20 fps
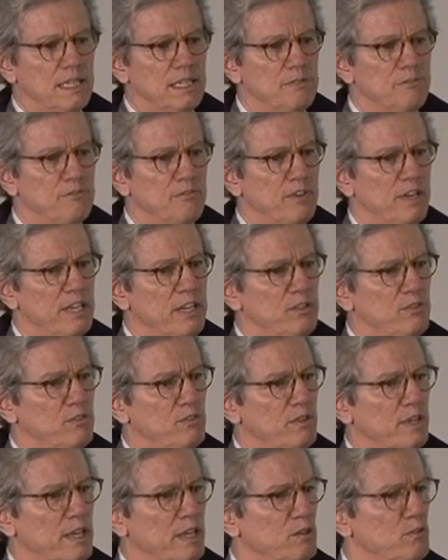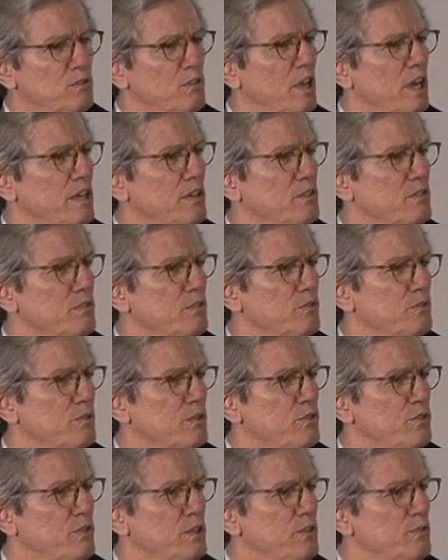a phase that has not
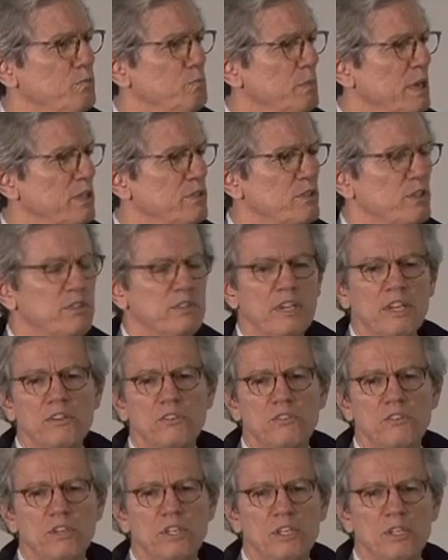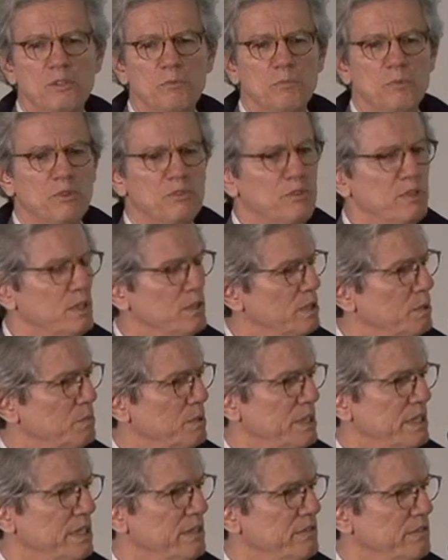received much attention here in Brazil, I
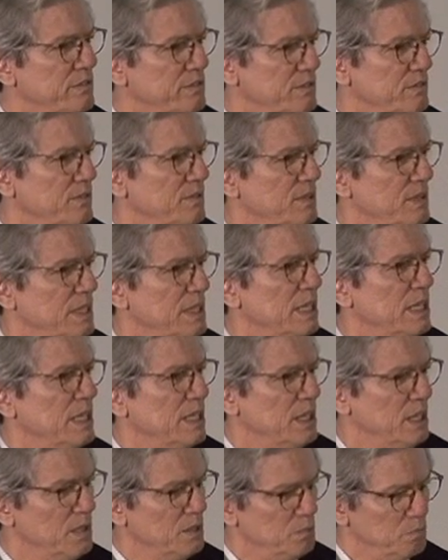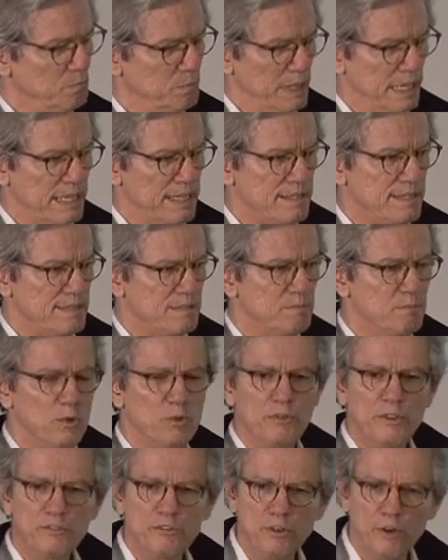believe, but it's
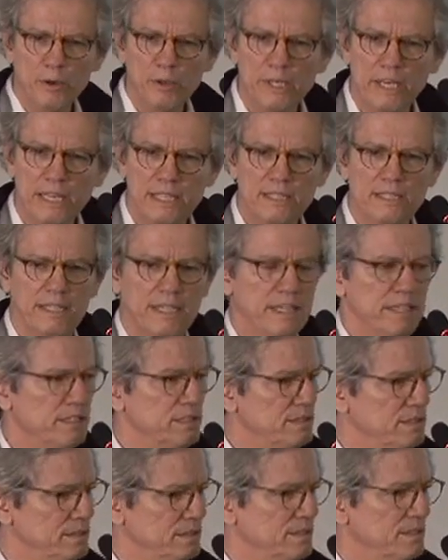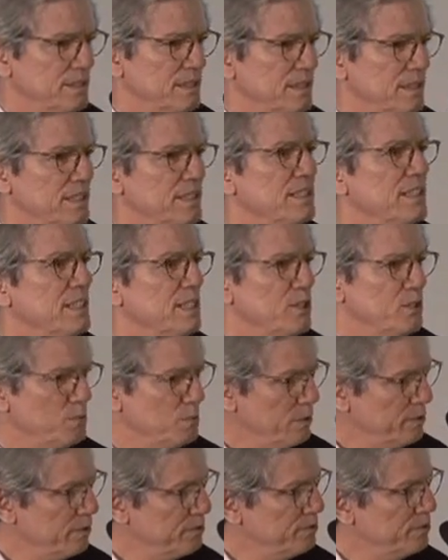moving forward, I can tell you. It's
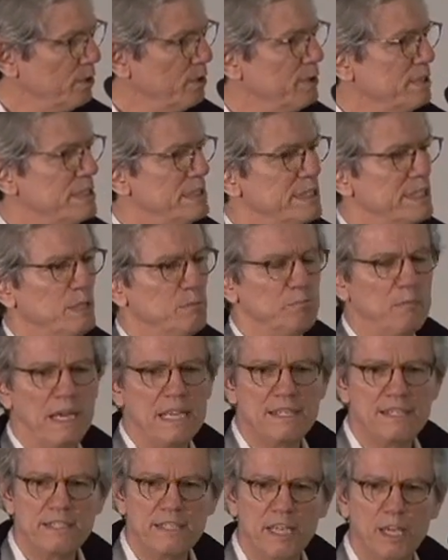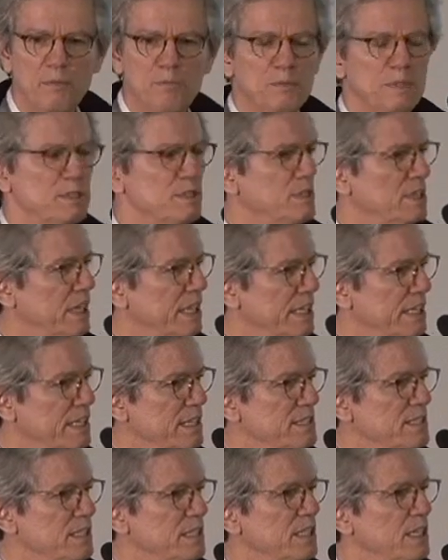moving forward step by step. It's not
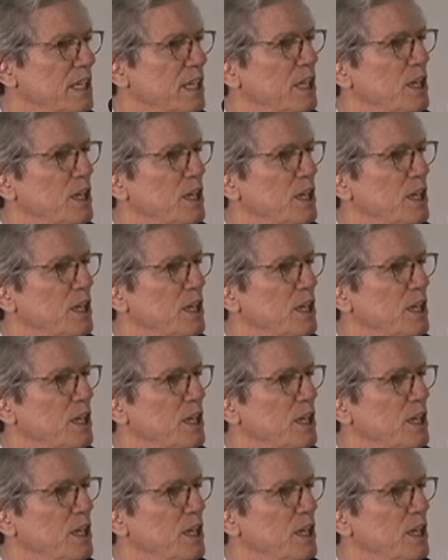easy.